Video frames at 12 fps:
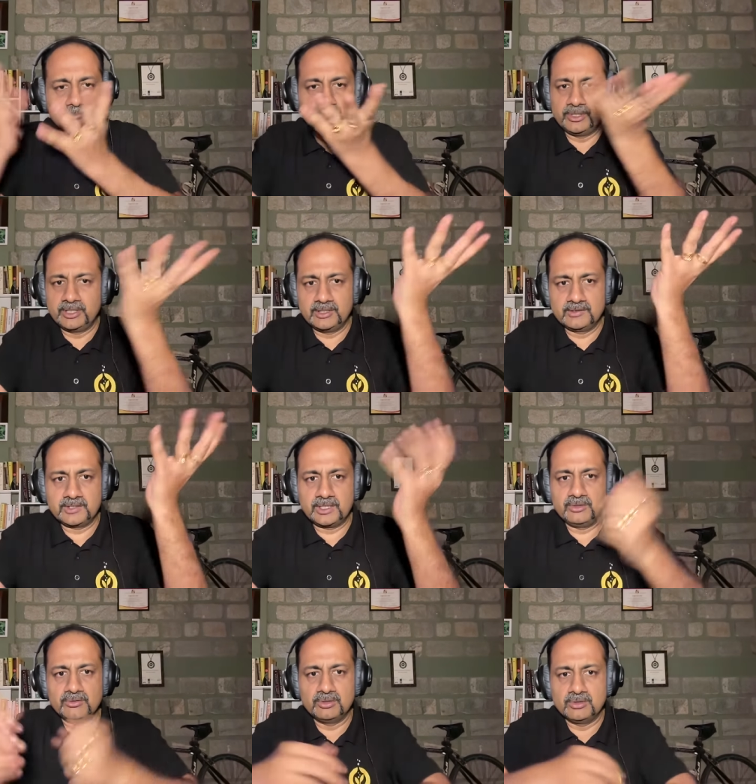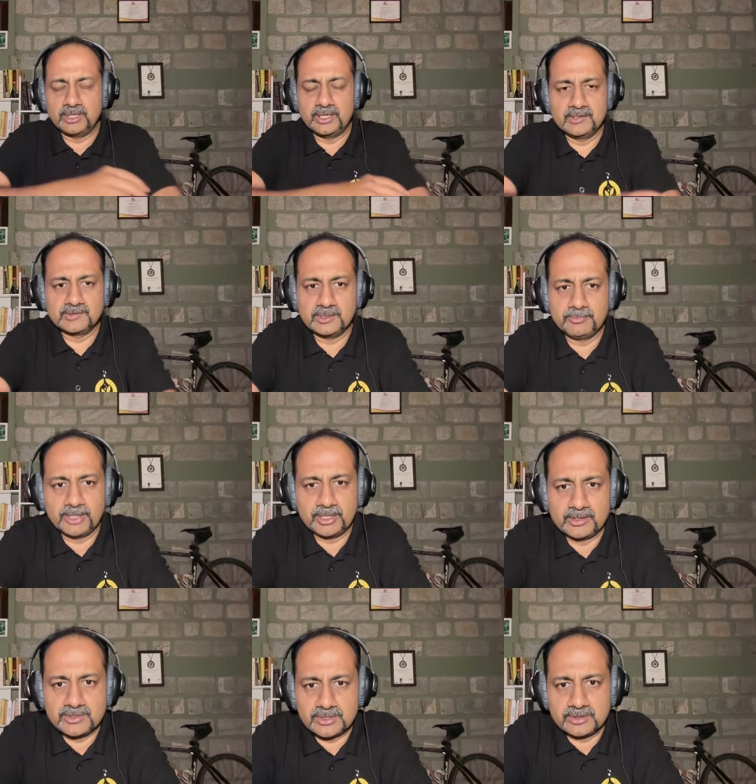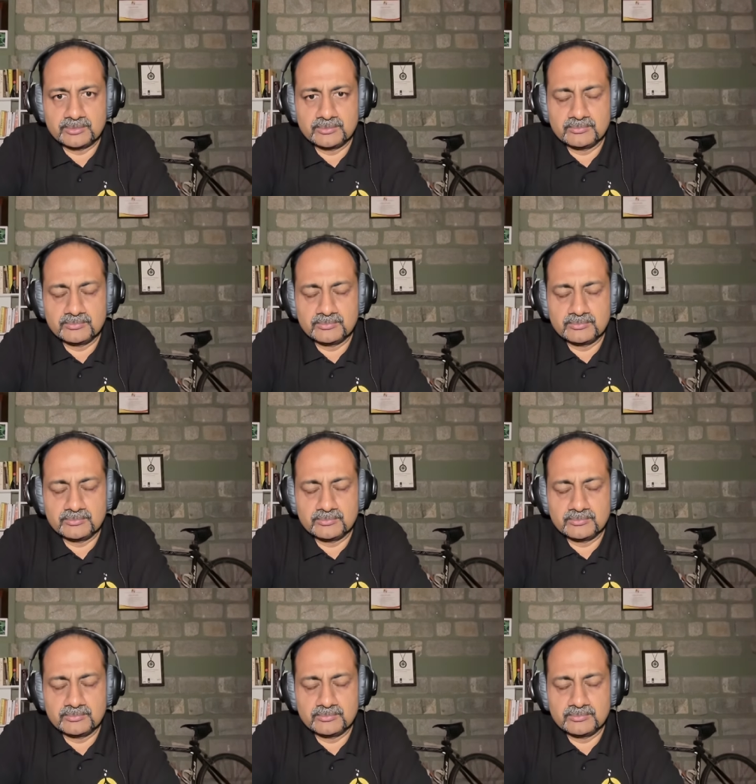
The political side, you know, unless they pay attention.